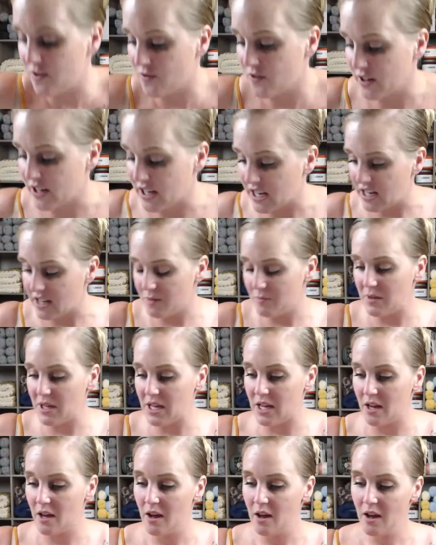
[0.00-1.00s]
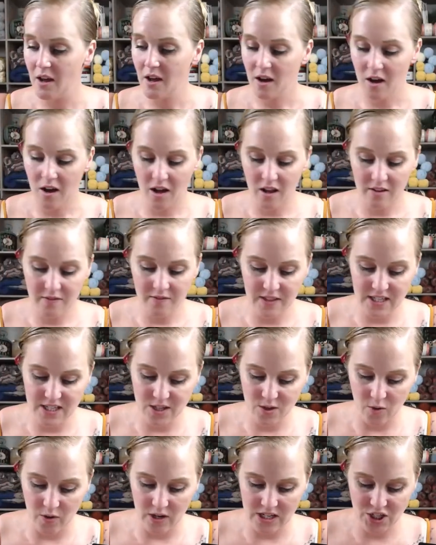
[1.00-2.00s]
you for getting me all of these
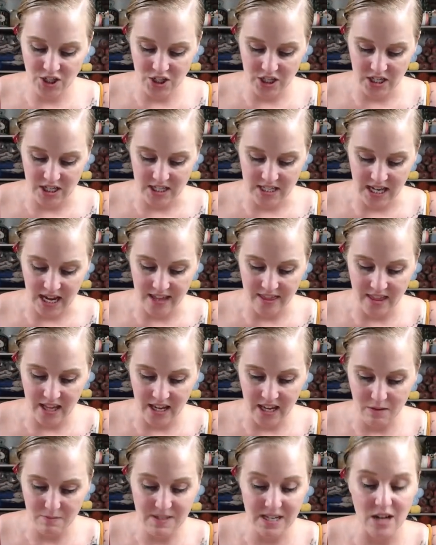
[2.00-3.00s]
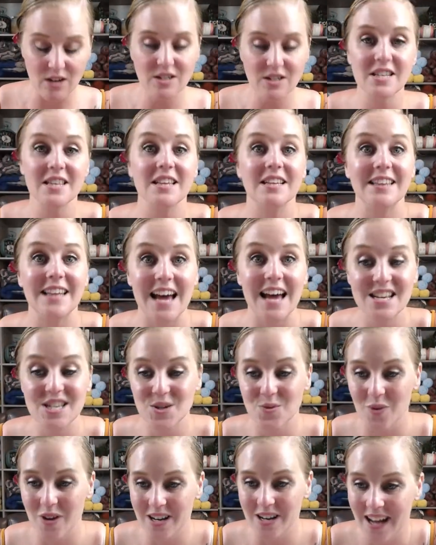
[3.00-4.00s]
questions. I think I'm down to the
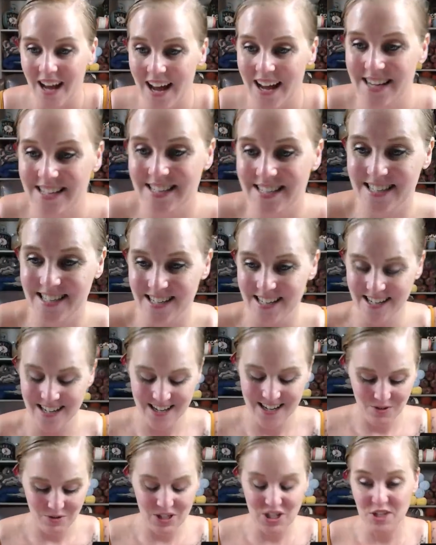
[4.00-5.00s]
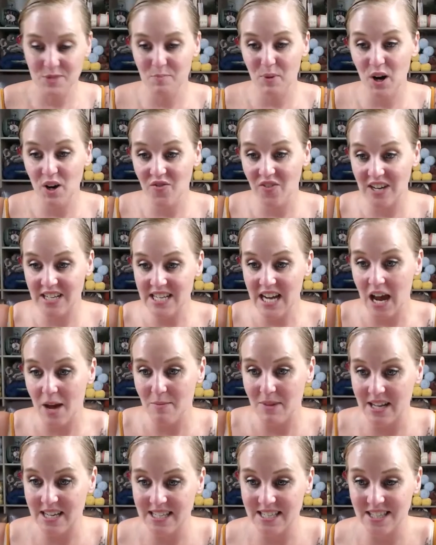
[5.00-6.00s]
last one, guys, which is perfect
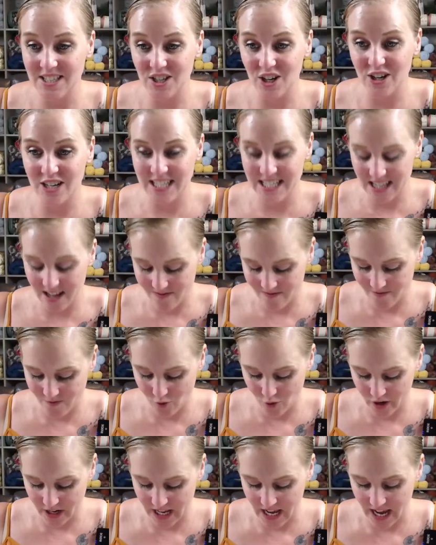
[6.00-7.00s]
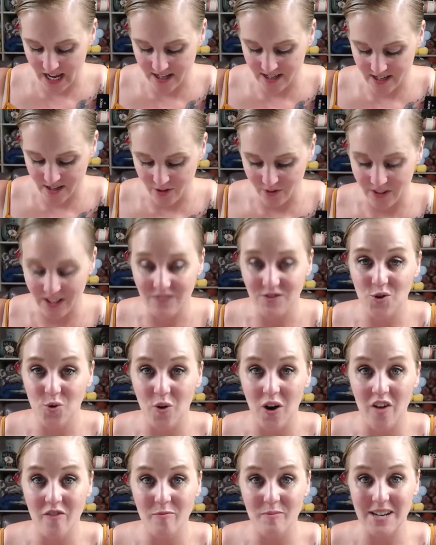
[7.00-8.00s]
timing because it's already seven forty-eight. I only have
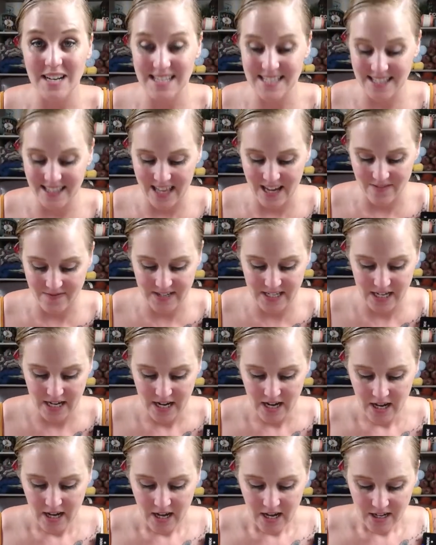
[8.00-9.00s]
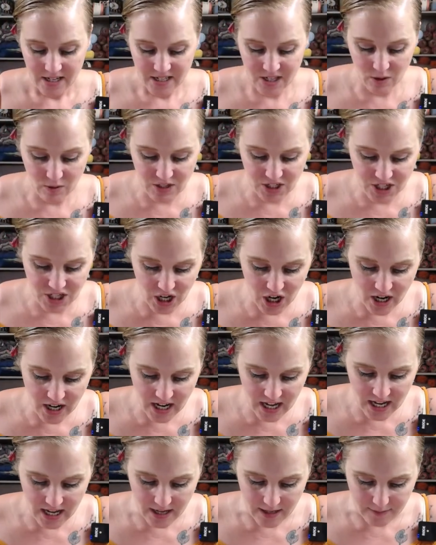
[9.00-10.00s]
twelve minutes left. So
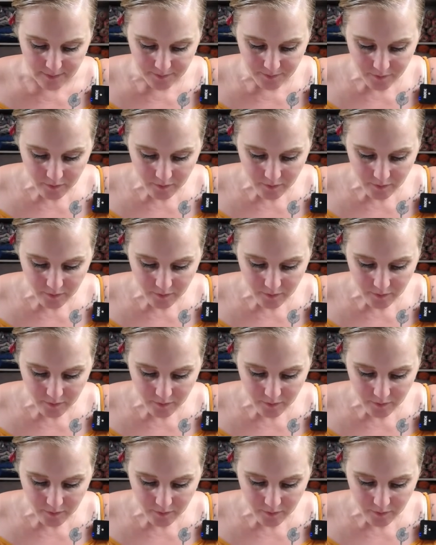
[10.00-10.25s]
Donna,